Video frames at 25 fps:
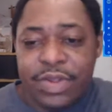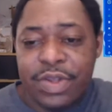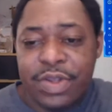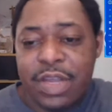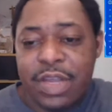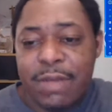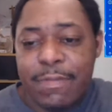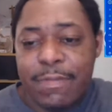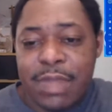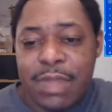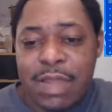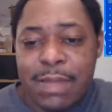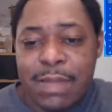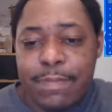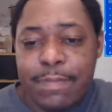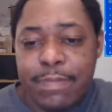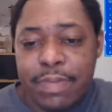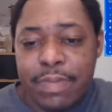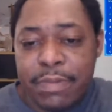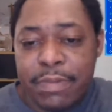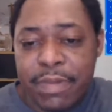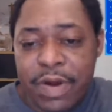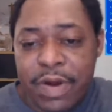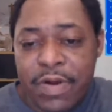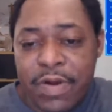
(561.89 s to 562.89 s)
You can be
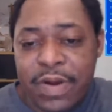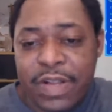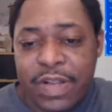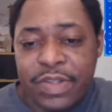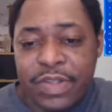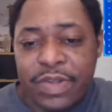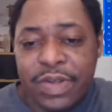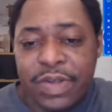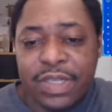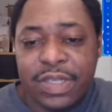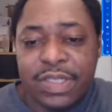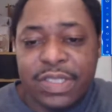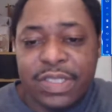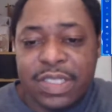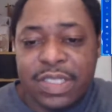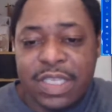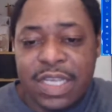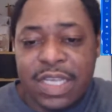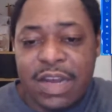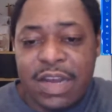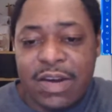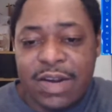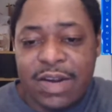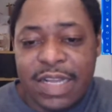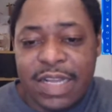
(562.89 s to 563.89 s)
promoting. You can
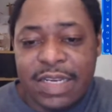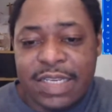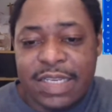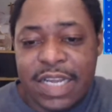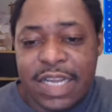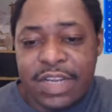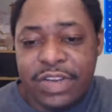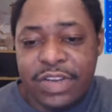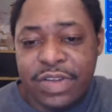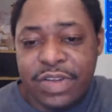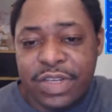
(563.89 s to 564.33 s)
see all that data.